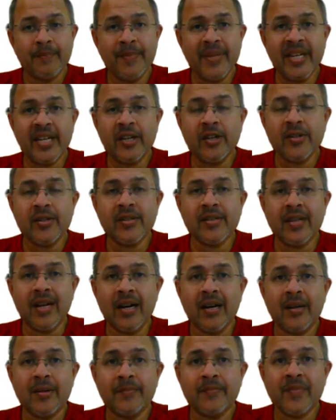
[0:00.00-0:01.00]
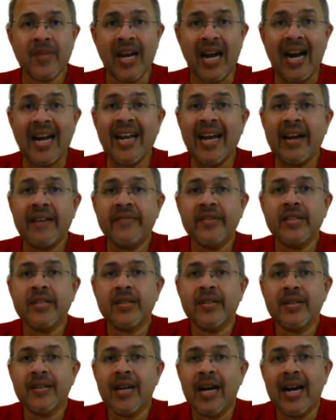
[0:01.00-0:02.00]
because
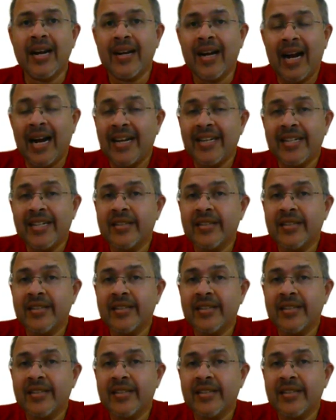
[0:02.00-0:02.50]
I